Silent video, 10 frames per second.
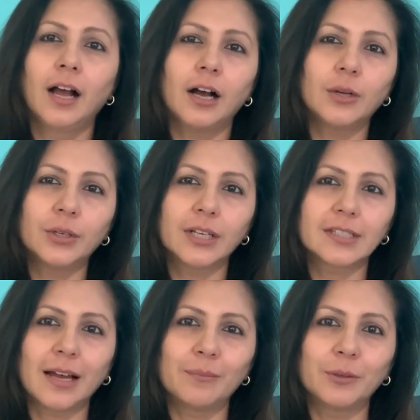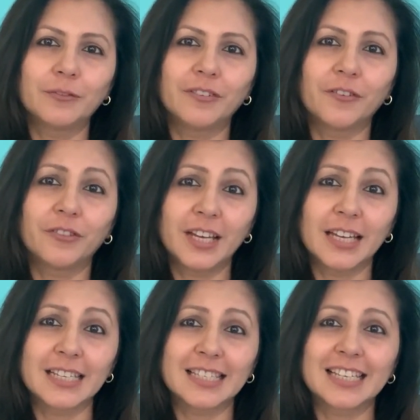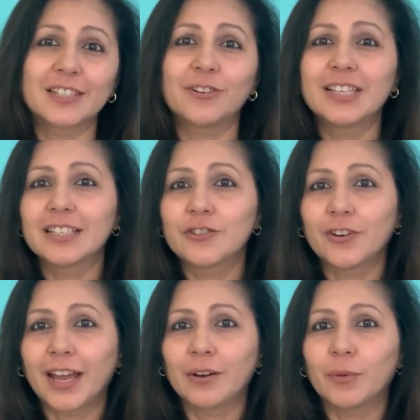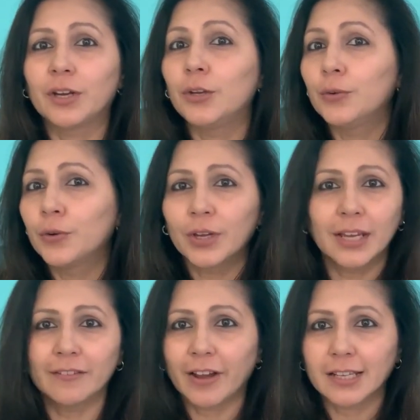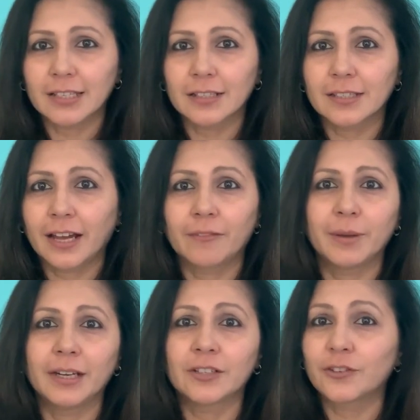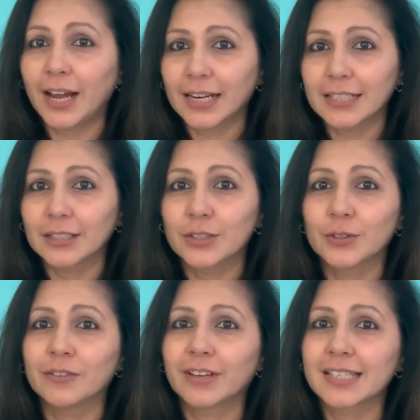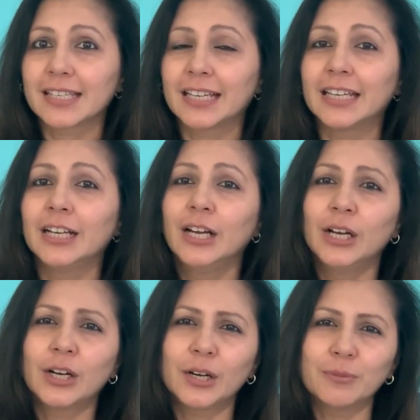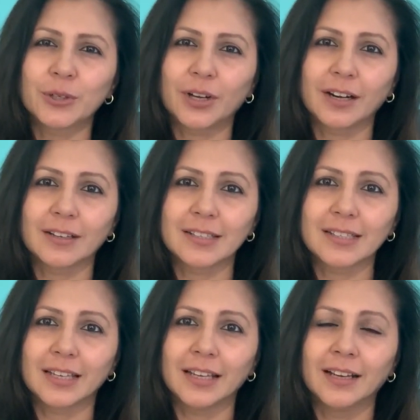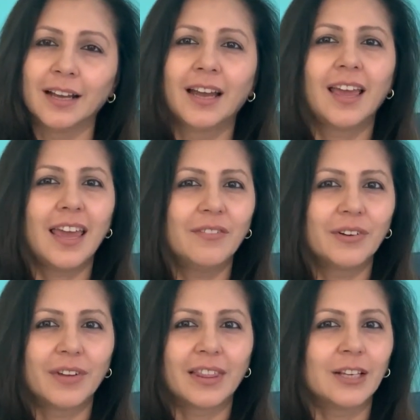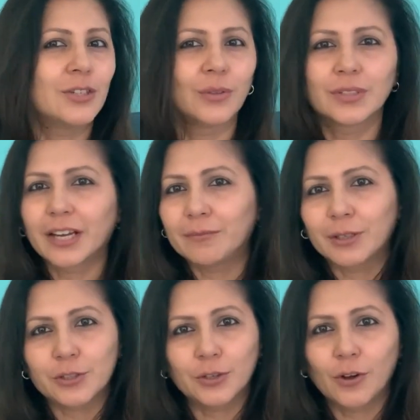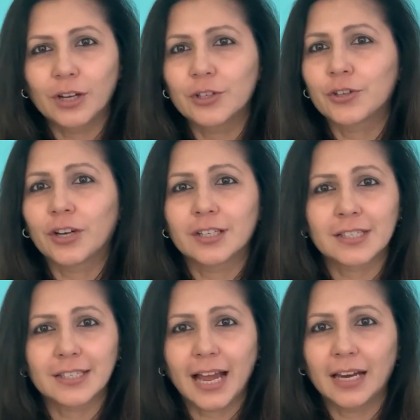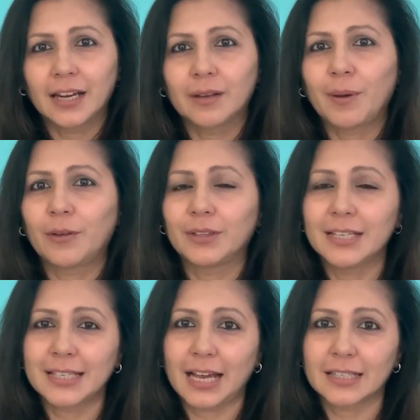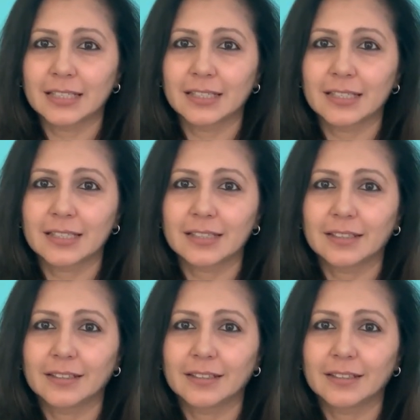A good example of this is the recent trend where new rookie investors have been attracted to investing in cryptocurrency, even when they don't have much knowledge or understanding about these assets.